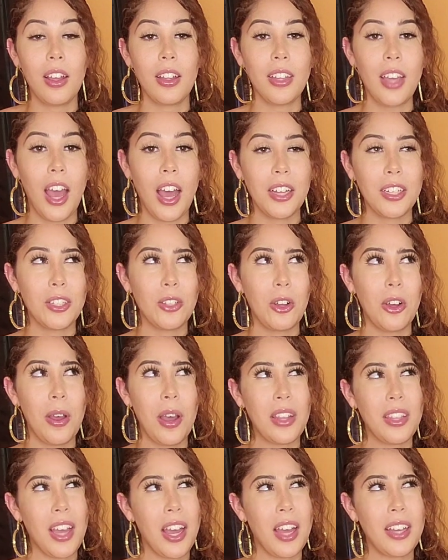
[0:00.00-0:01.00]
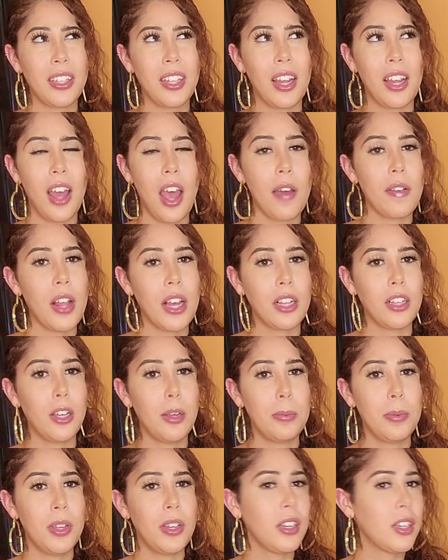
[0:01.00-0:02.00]
yeah, I just want to, I think I said I had, like,
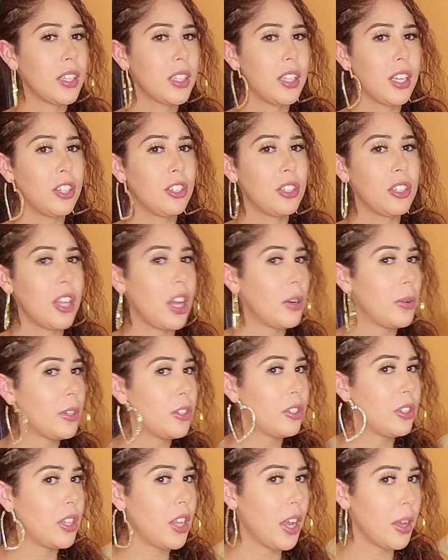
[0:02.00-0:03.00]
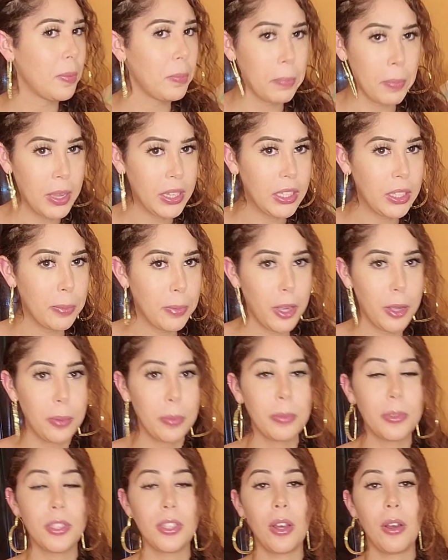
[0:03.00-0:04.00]
clipped in extensions. I don't want you to, like, mess them
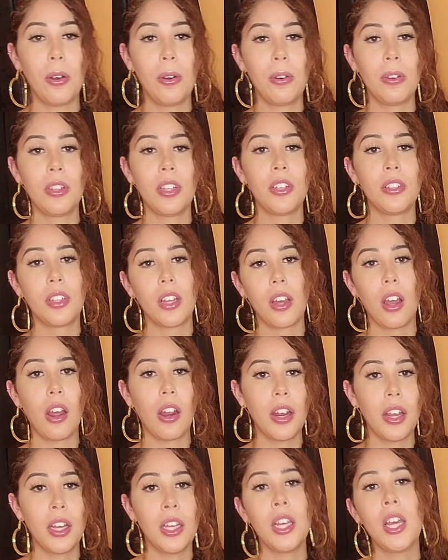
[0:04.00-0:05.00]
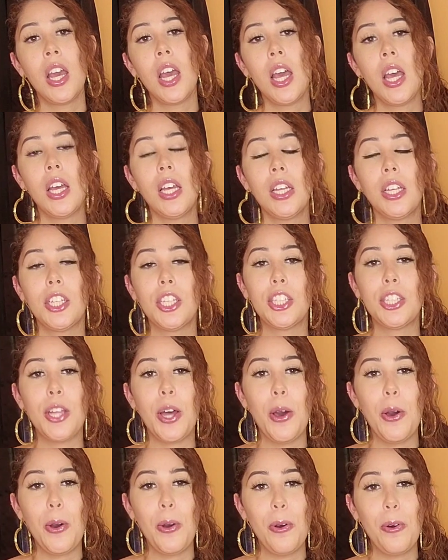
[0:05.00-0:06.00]
up. So, and he's like, all right.
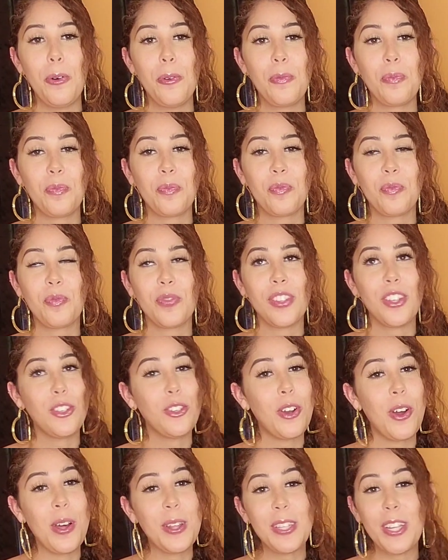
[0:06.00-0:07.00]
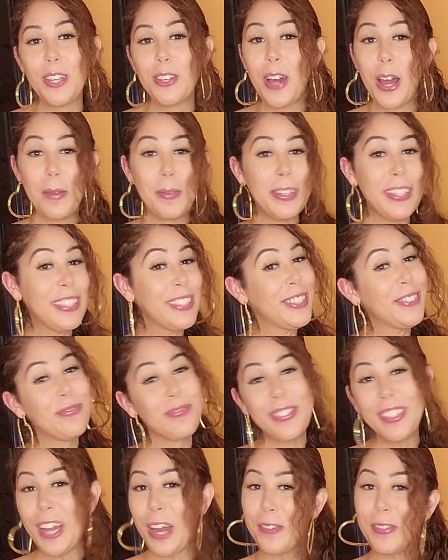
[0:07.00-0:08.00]
So, you know what I'm saying?
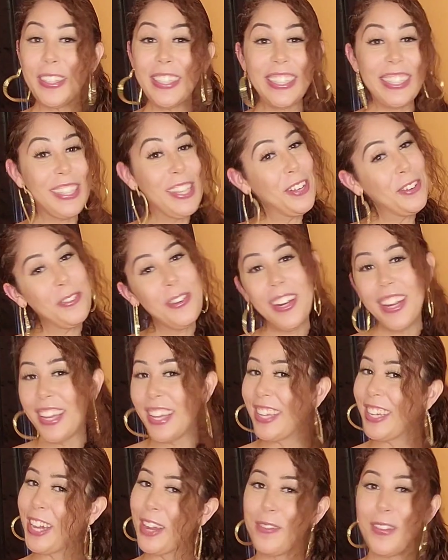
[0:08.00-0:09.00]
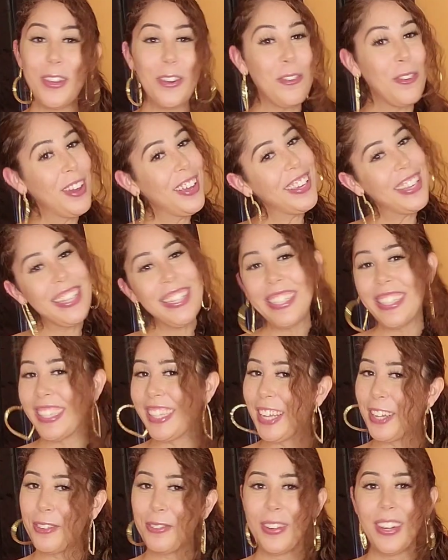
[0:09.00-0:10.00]
You got to be slick with it. You got to be quick and
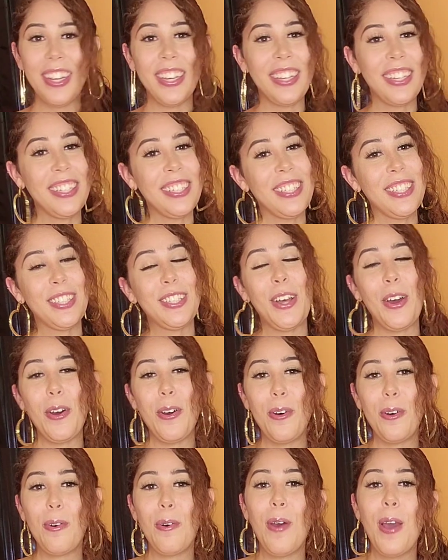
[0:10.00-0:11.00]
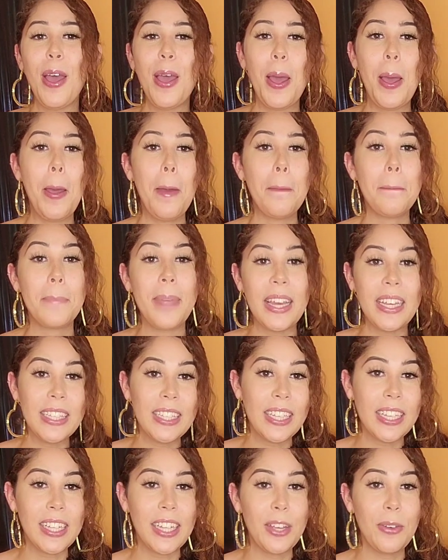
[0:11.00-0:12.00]
slick with it. So,
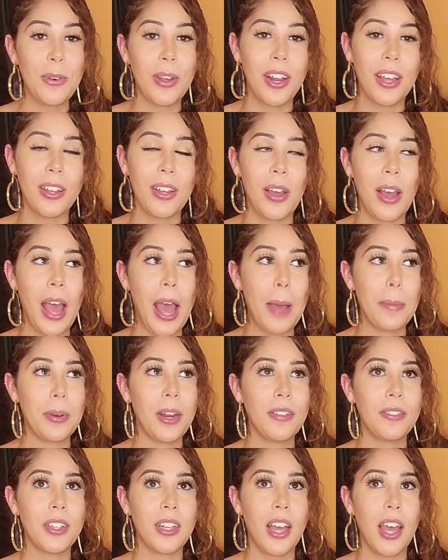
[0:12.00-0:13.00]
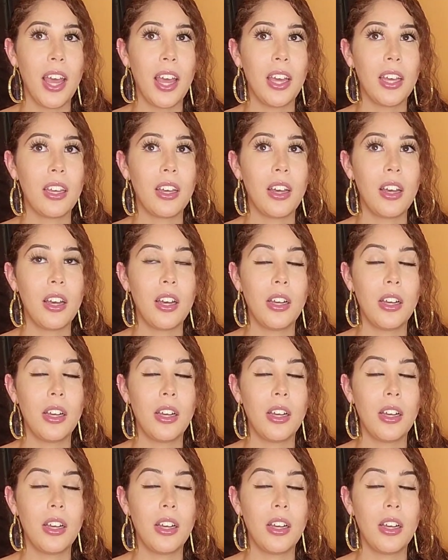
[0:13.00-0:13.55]
basically what happened after that,